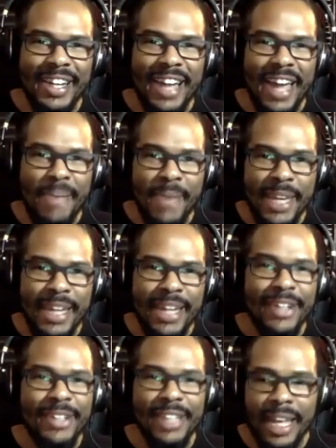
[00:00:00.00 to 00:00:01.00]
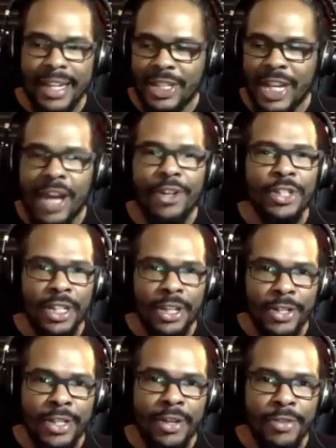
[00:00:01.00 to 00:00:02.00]
and making our like challenging
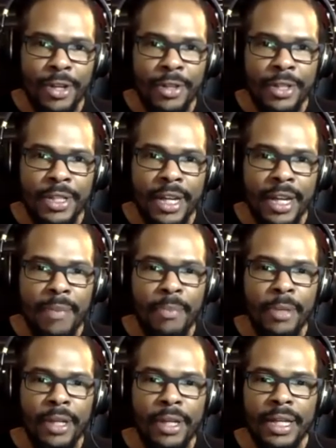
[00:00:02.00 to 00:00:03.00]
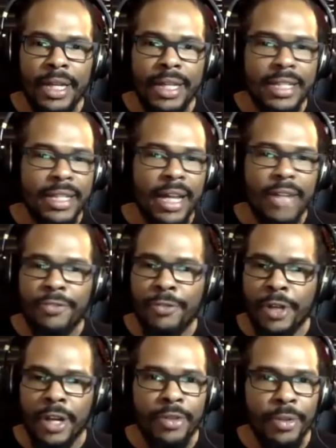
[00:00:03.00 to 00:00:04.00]
ourselves all the time. But it's not
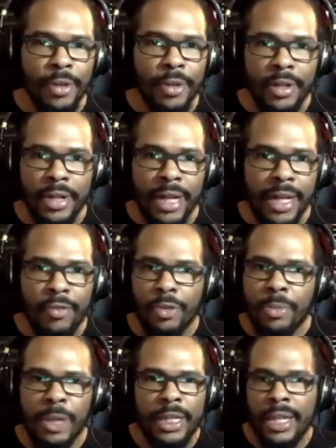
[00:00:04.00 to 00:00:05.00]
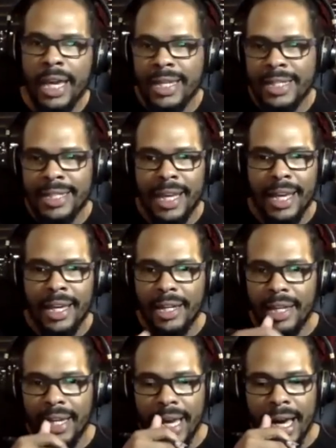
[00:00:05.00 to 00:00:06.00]
for everyone. Not everybody likes that.
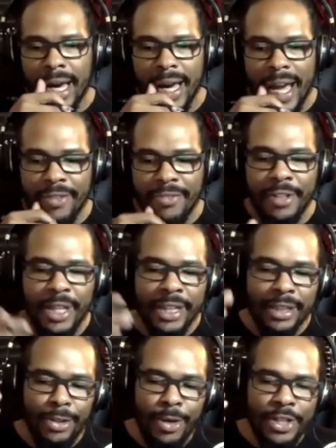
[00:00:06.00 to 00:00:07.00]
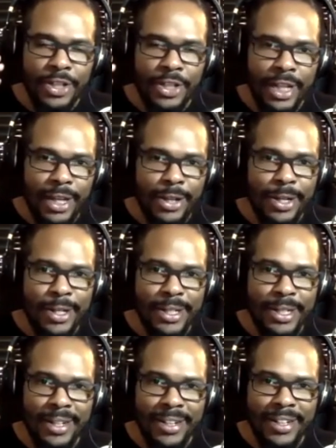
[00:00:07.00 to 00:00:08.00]
Uh, I feel like the question I heard
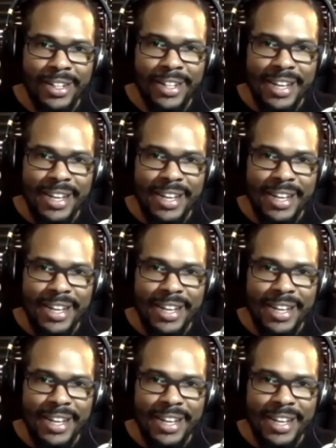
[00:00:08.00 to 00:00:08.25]
here,